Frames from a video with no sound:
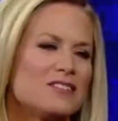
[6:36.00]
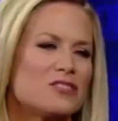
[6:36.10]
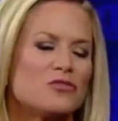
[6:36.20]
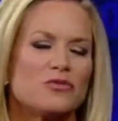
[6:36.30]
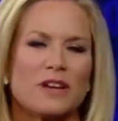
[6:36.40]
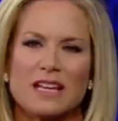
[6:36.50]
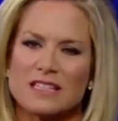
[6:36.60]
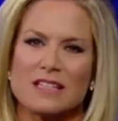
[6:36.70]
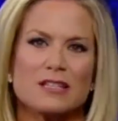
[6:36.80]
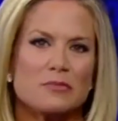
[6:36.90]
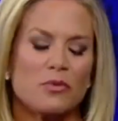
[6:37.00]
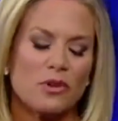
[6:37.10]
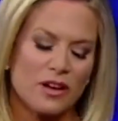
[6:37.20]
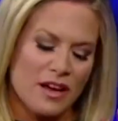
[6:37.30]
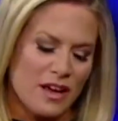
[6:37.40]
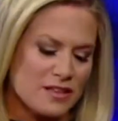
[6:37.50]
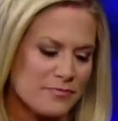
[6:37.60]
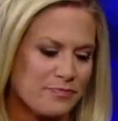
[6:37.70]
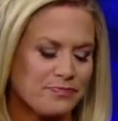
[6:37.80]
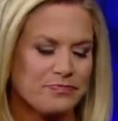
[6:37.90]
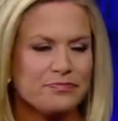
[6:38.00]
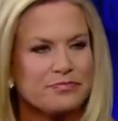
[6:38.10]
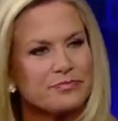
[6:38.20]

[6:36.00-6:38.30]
It's crazy. These Northampton, Massachusetts,